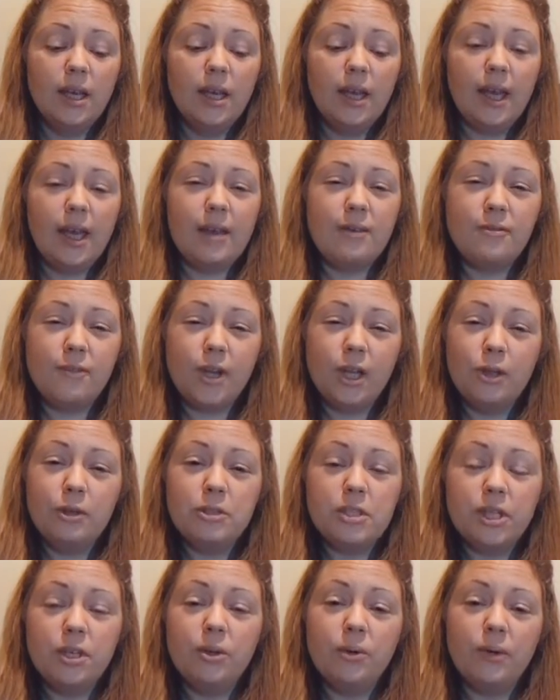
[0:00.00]
if
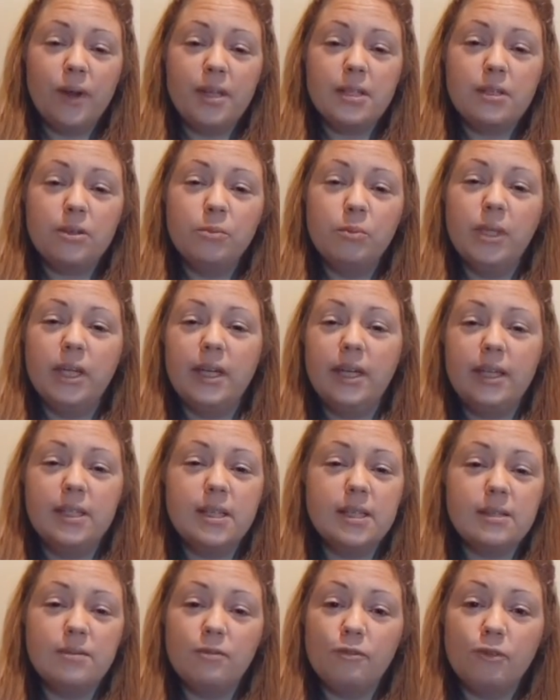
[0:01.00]
closing your eyes completely
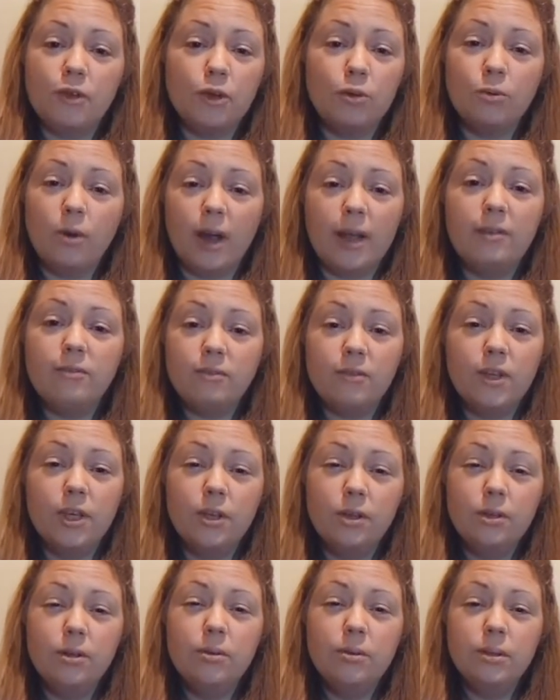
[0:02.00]
doesn't feel right for
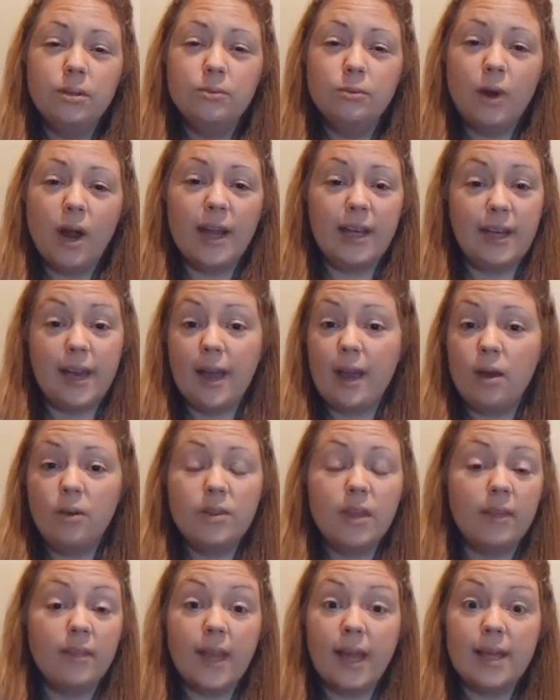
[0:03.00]
you right now,
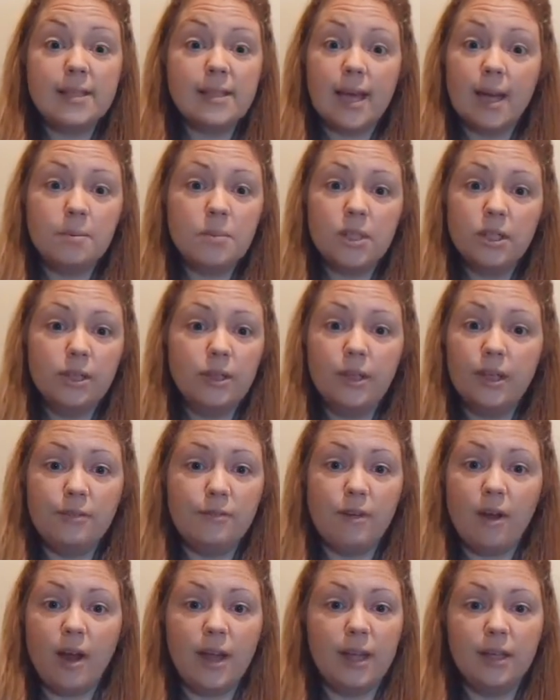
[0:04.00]
then that's absolutely
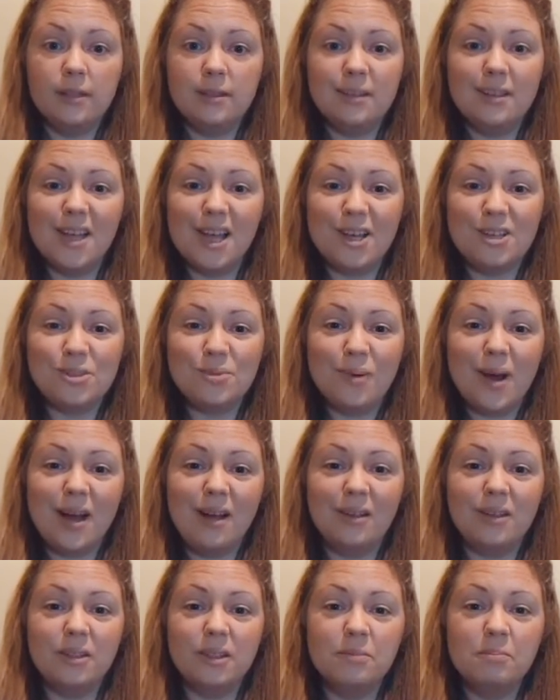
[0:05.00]
fine as
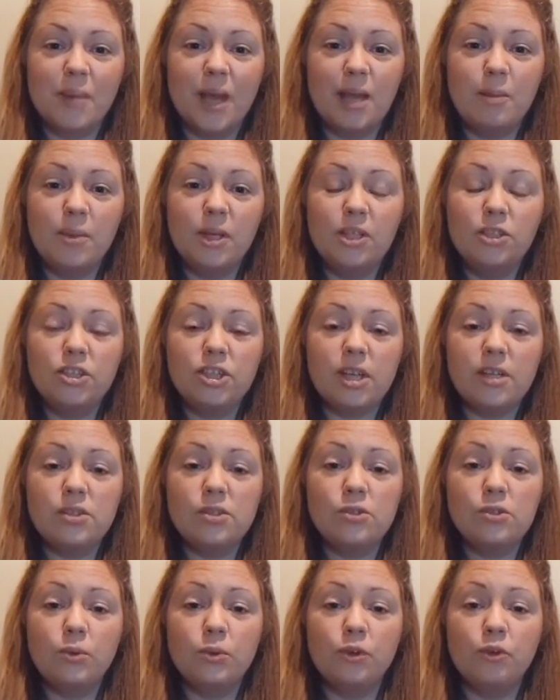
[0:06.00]
well. Maybe
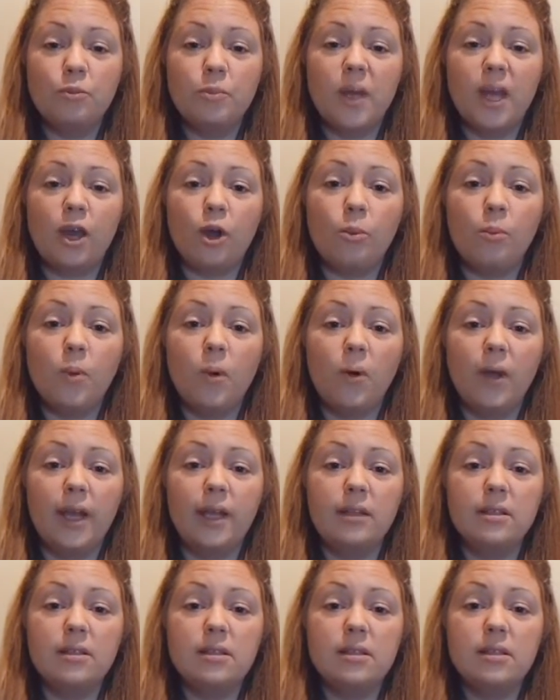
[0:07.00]
just sort of pick a
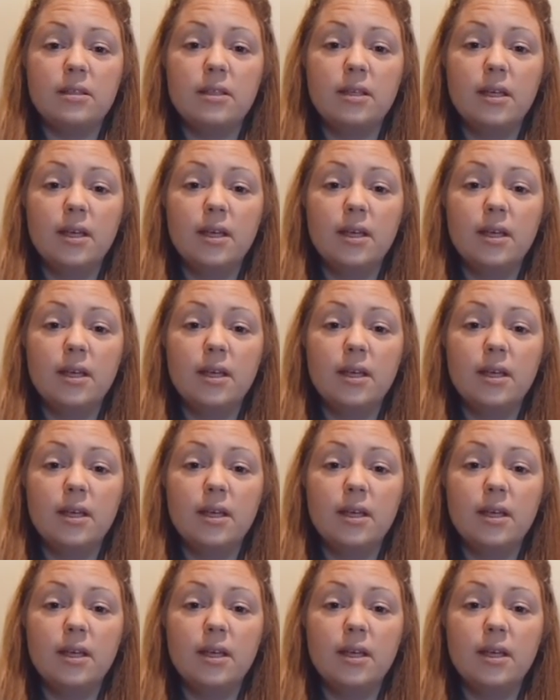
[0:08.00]
point